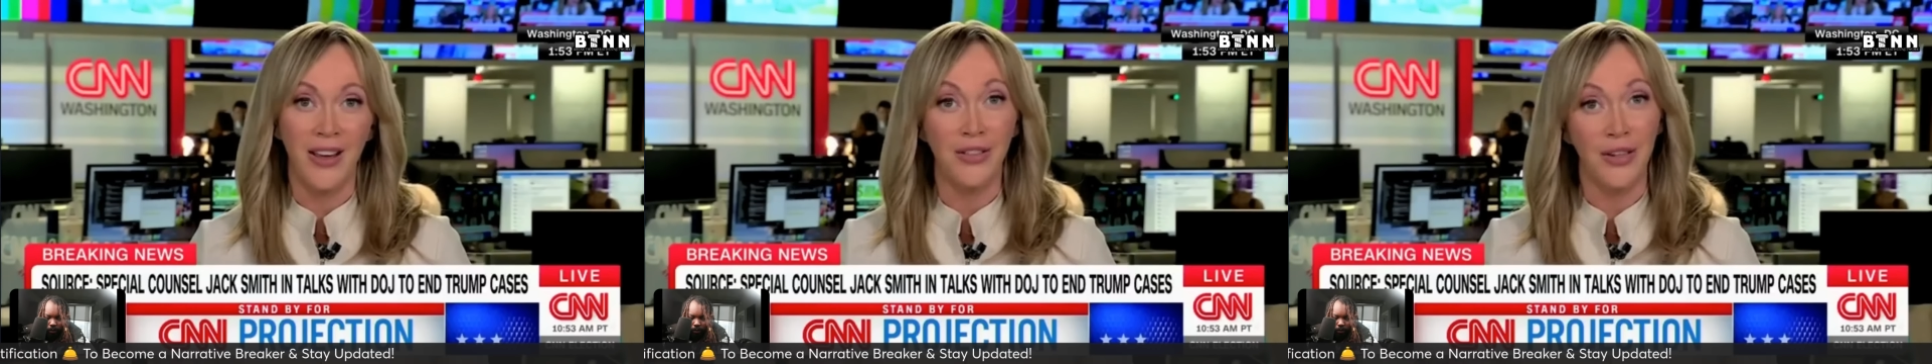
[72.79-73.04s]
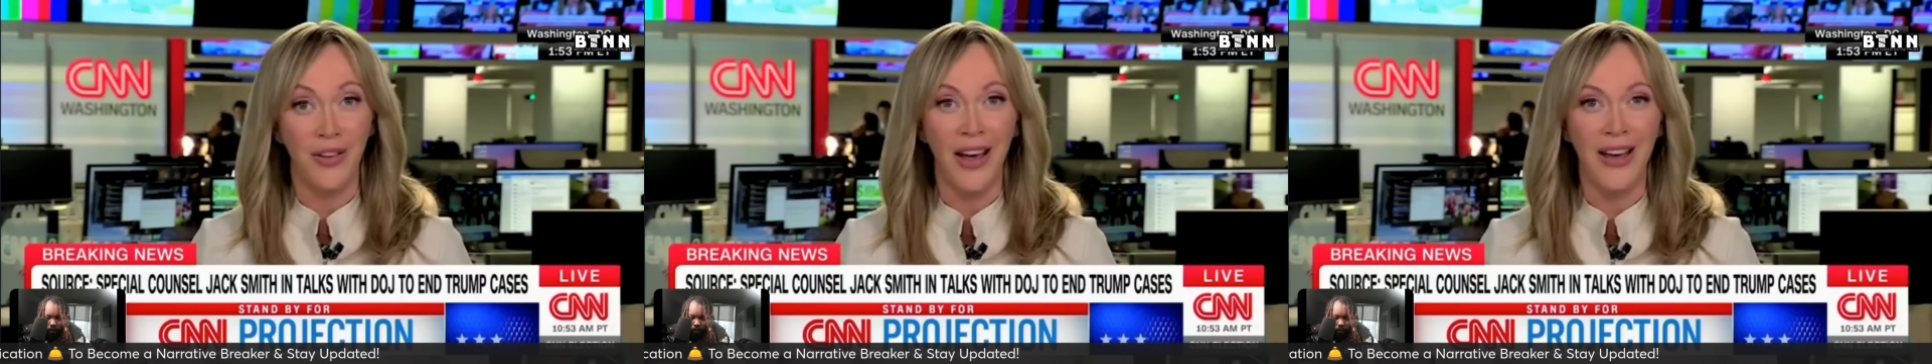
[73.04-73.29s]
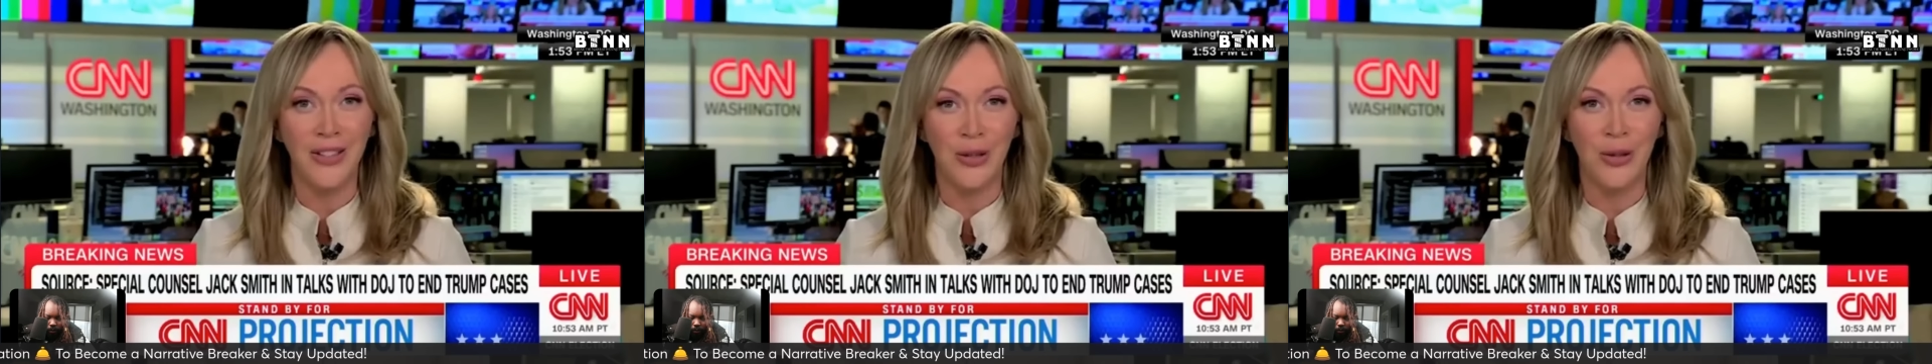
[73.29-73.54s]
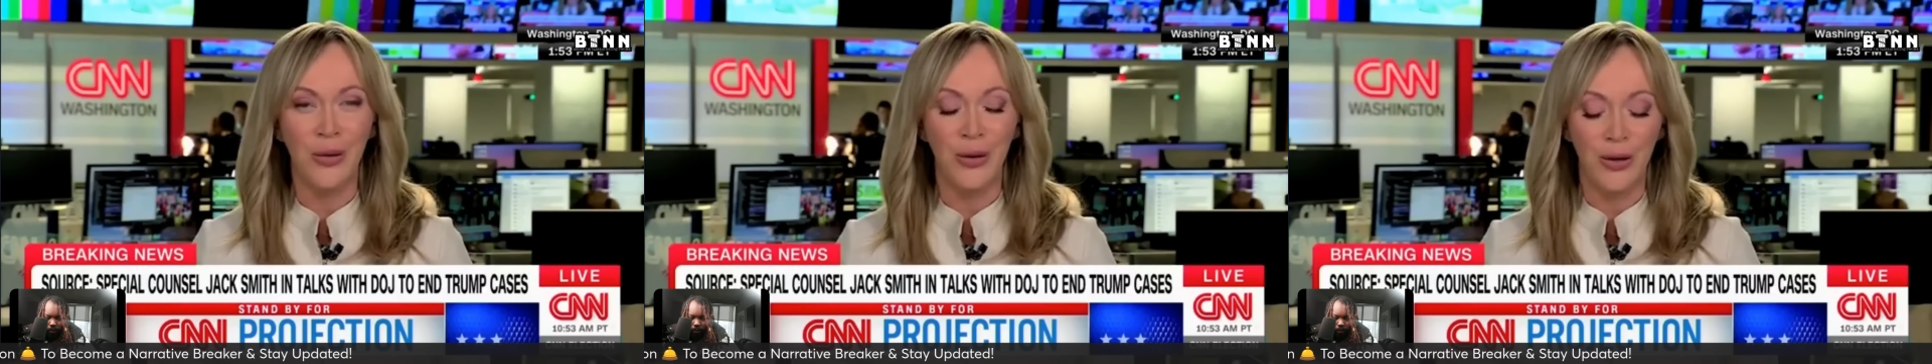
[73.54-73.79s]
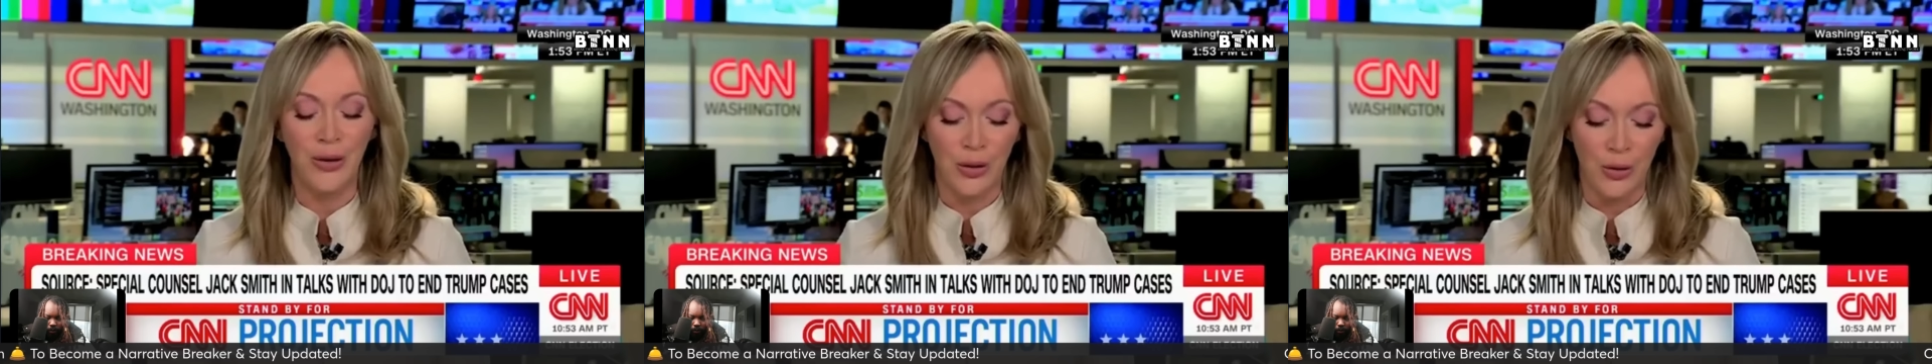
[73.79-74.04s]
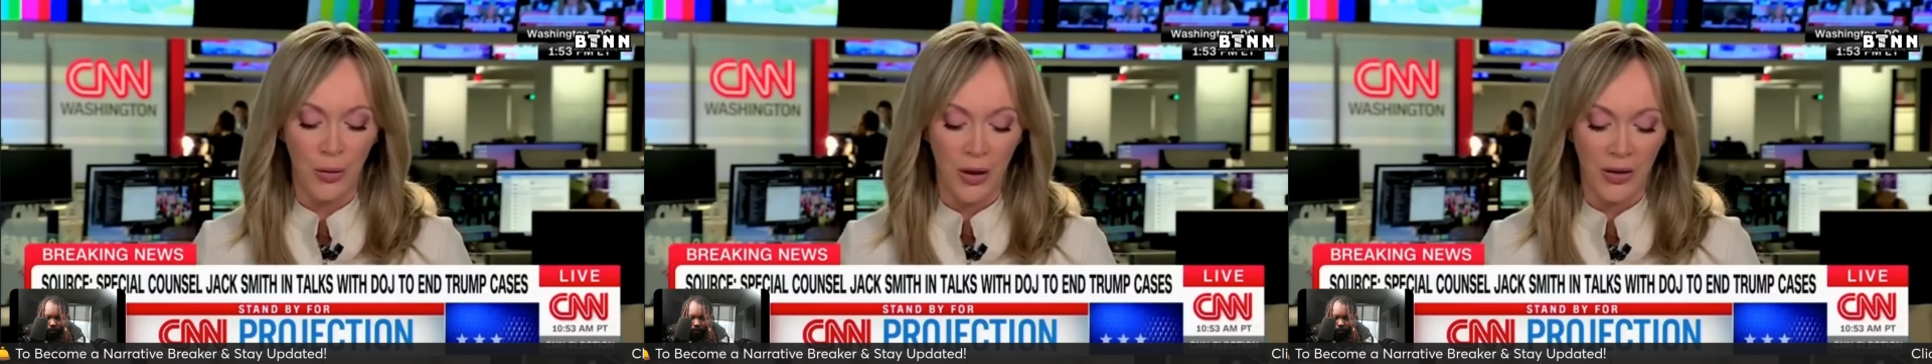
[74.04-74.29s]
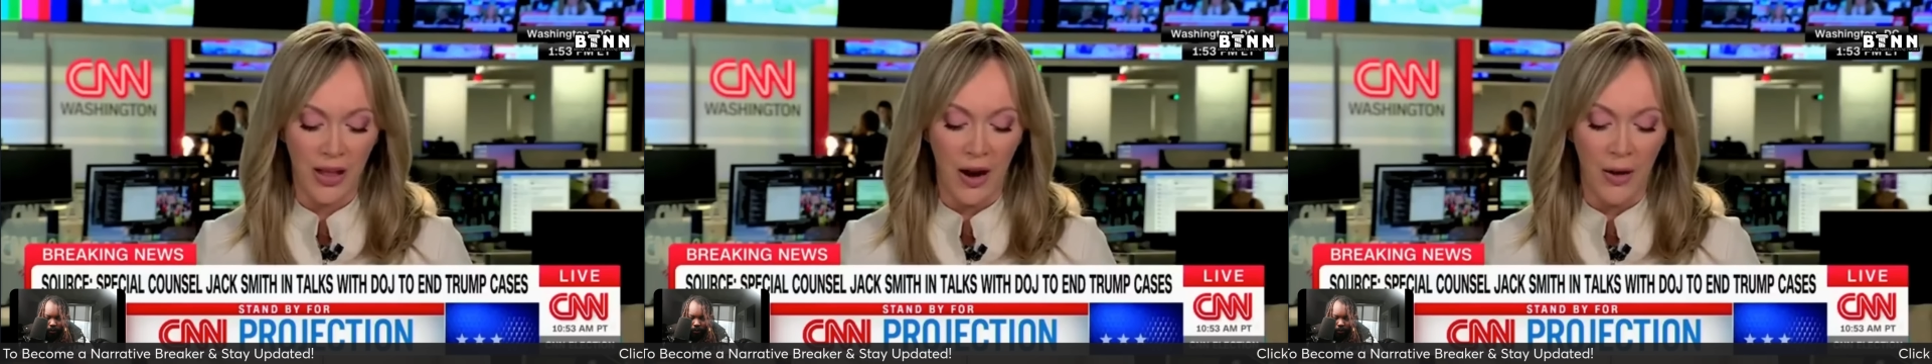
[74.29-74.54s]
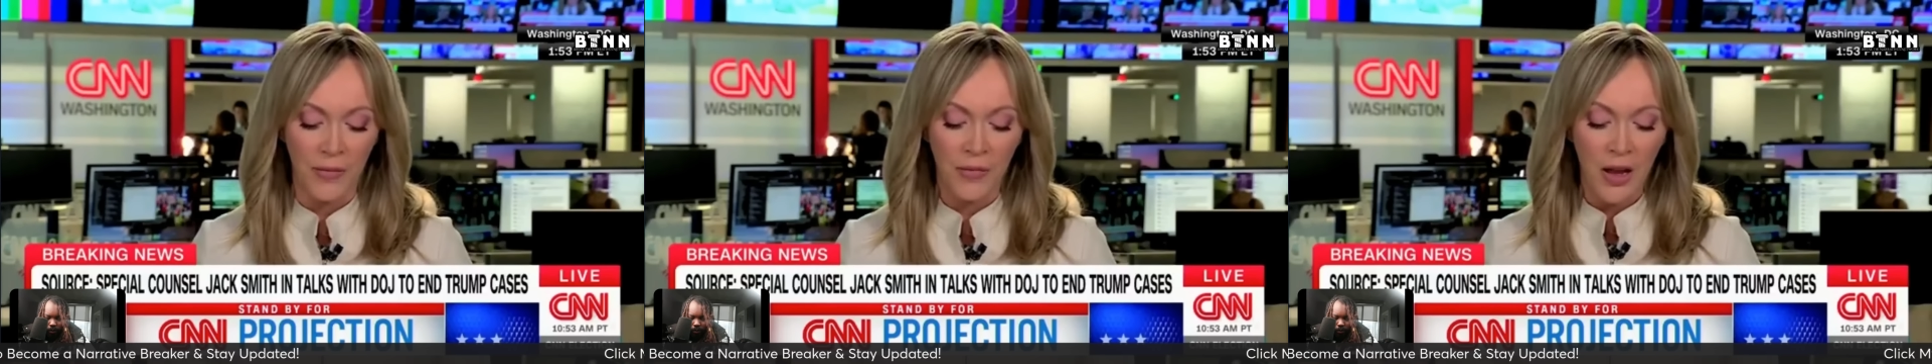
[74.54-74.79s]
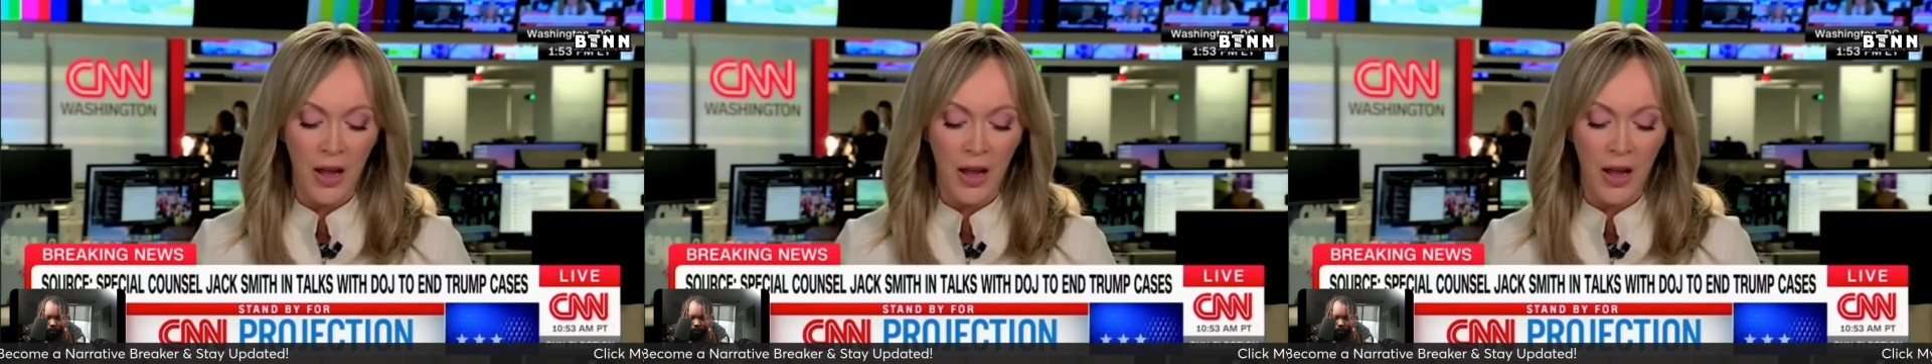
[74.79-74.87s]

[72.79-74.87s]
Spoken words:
gives advice to lawyers who work there.